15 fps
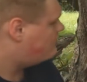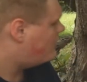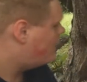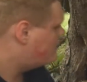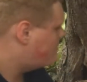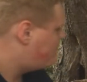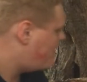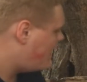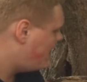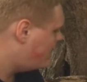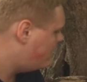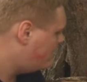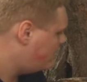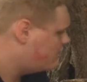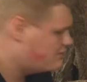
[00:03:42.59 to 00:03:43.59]
far, the
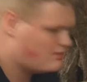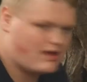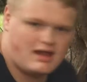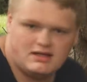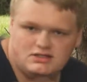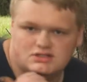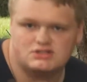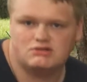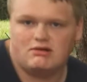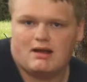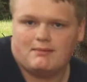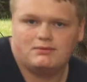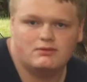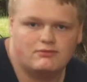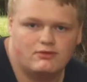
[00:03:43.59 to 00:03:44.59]
pile that I just
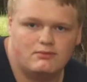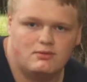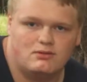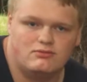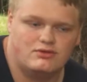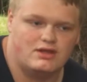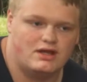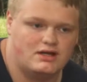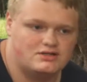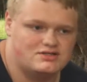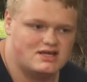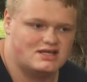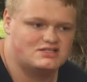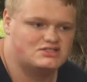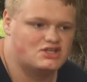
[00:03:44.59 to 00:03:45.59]
grabbed it from over there as
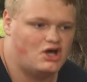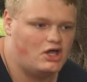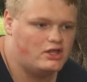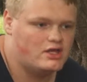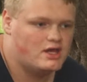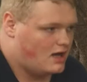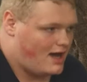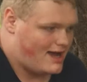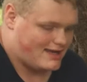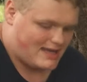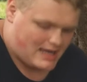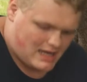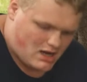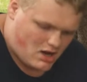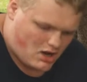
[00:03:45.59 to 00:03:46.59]
you guys saw. I
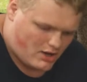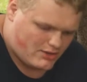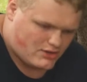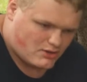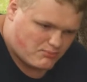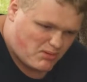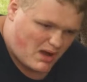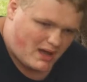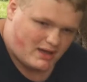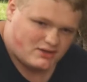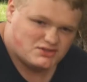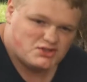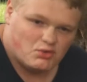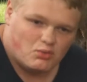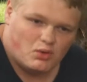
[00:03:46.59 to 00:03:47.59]
got other
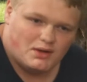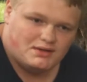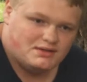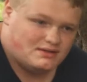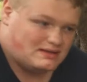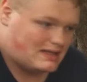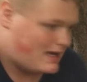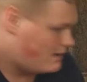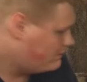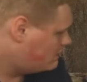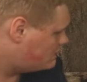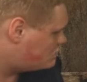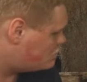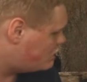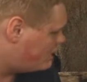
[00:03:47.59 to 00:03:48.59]
piles of wood that I'm
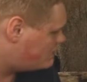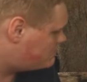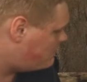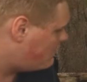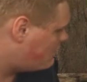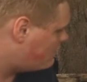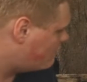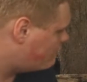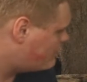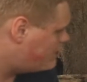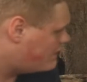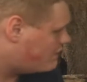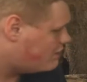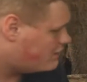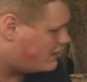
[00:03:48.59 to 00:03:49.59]
going to transport over
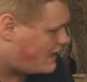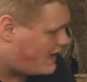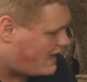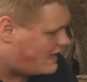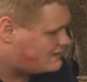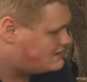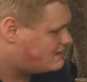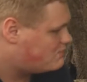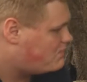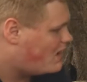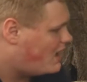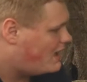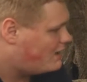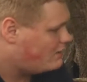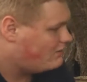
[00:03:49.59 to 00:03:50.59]
here and add to the
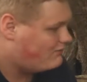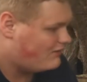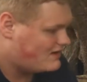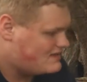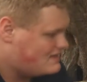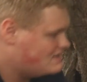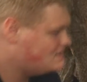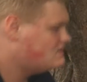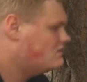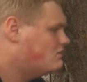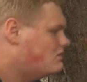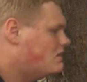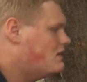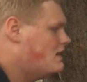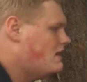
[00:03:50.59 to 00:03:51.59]
pile if I need
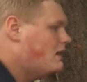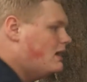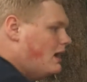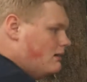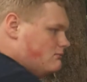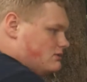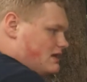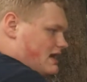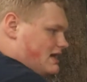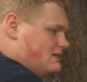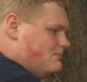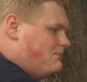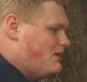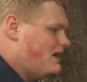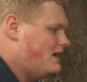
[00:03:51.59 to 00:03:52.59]
to. I'm going to add
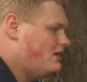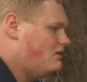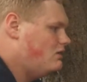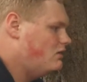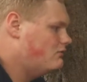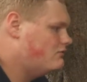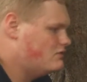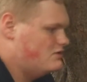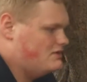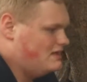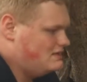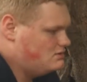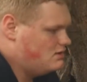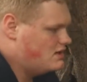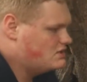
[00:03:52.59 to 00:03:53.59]
the pile over in
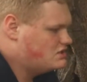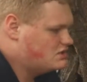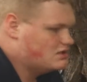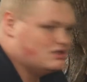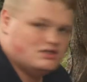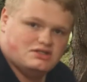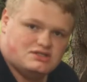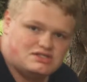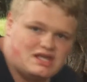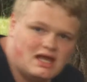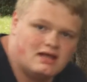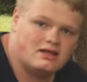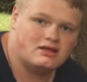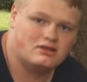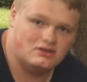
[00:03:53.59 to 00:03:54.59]
that direction because
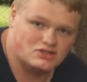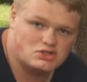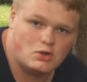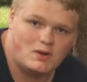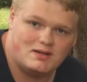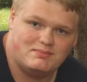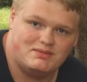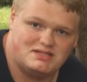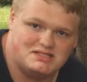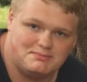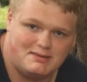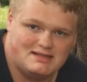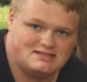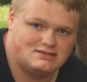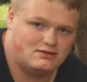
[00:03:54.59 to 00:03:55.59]
there's quite a bit of
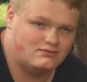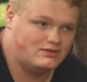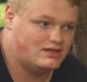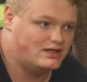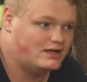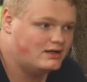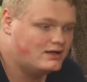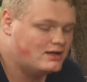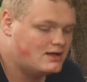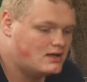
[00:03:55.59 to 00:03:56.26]
space over there